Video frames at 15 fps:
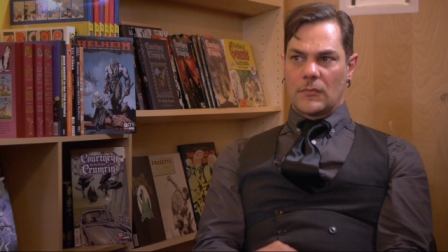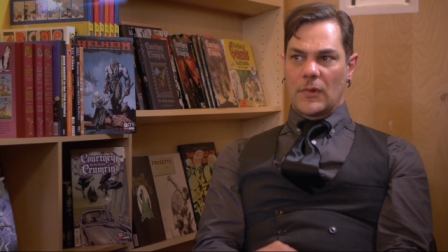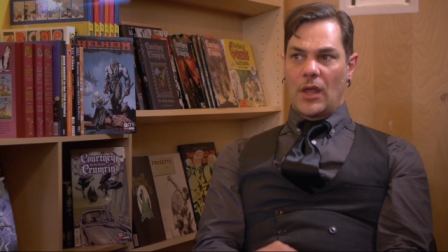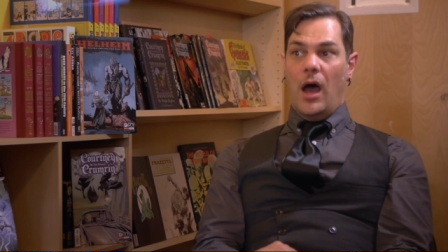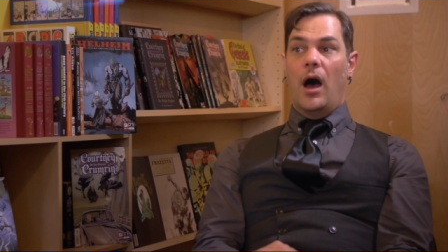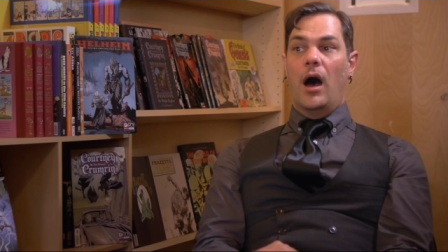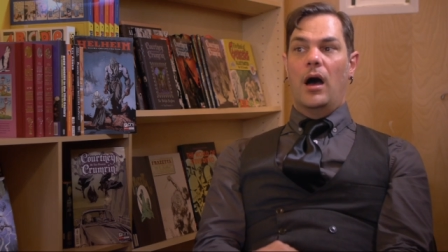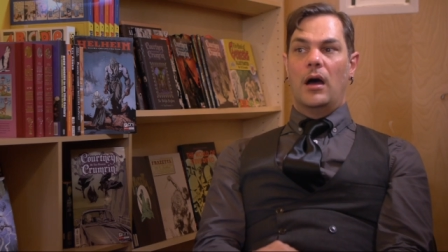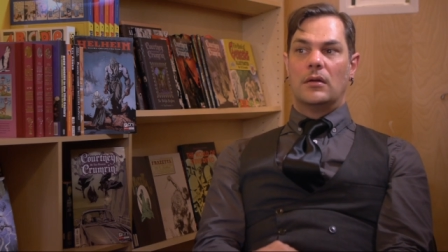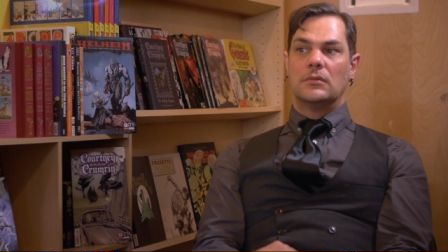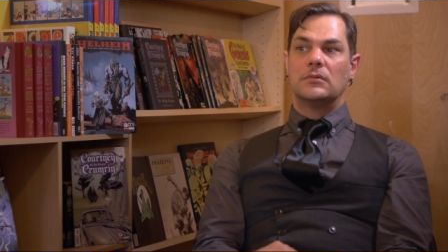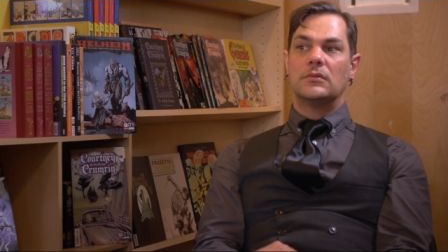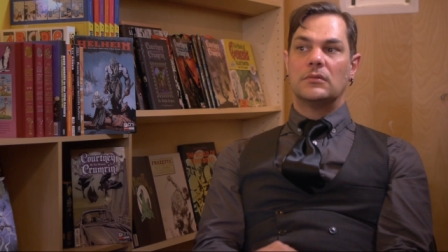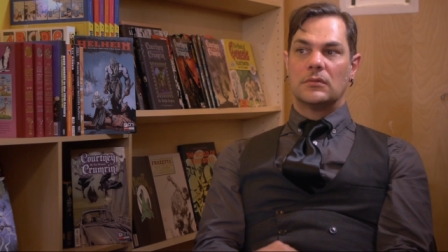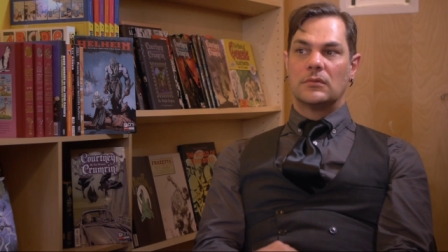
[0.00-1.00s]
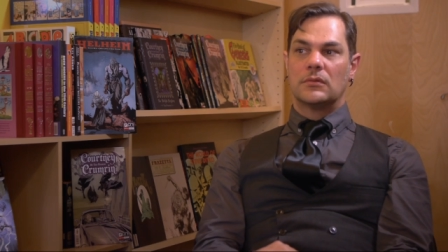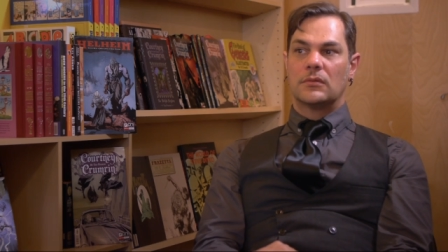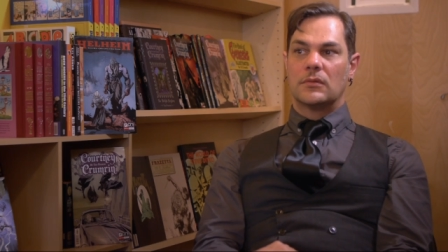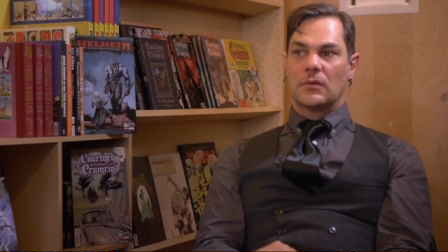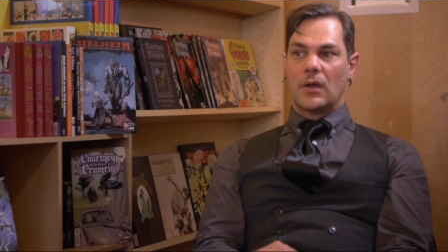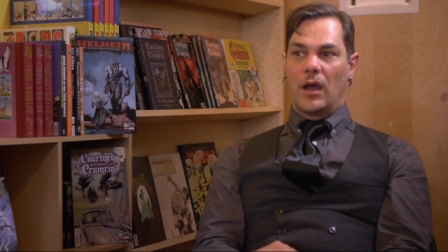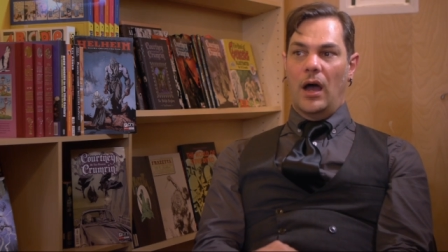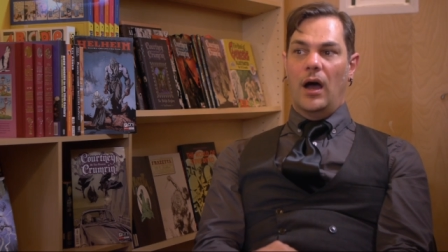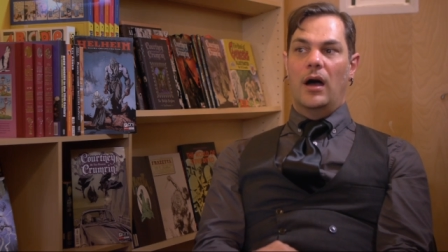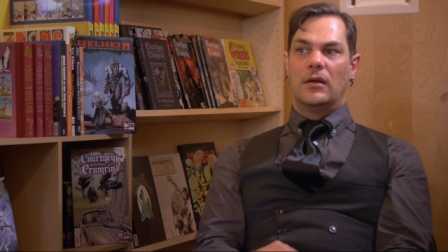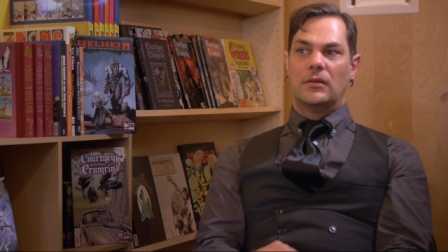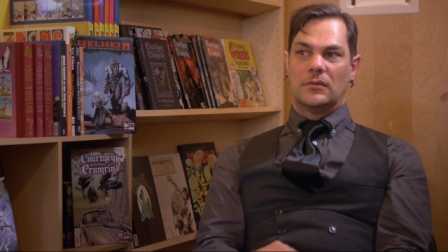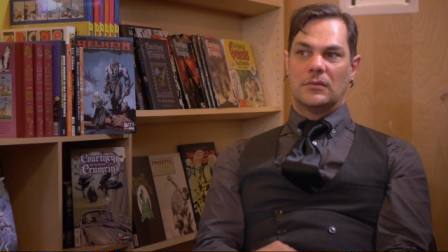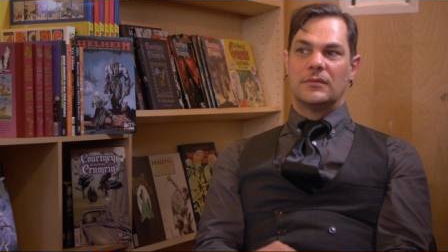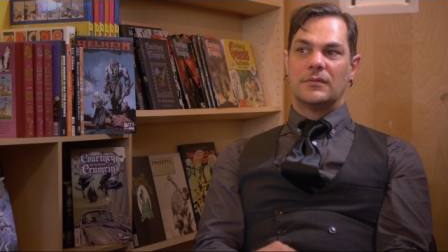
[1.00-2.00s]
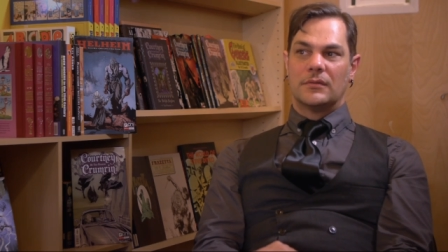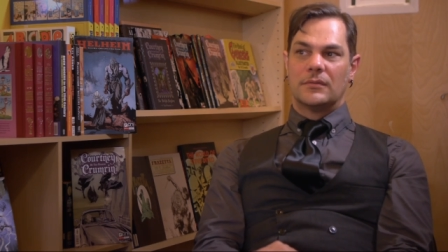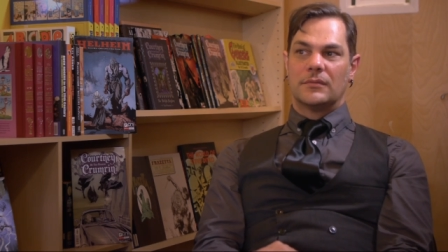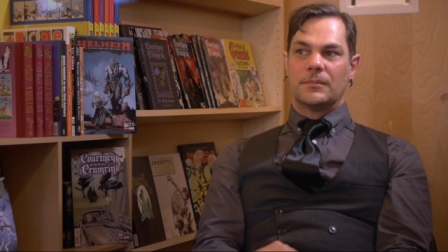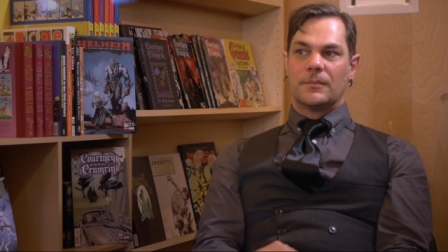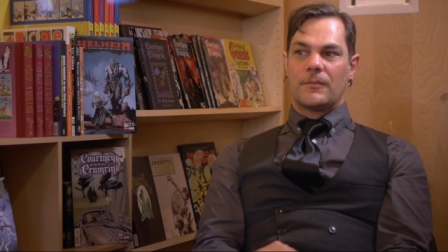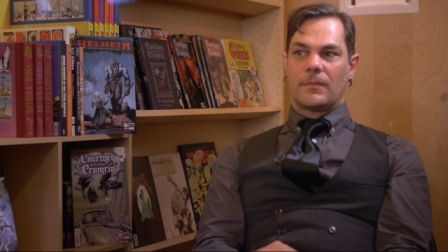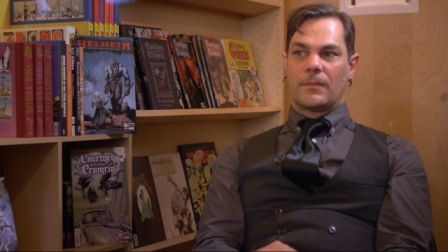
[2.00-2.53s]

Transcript: or a lot of words to be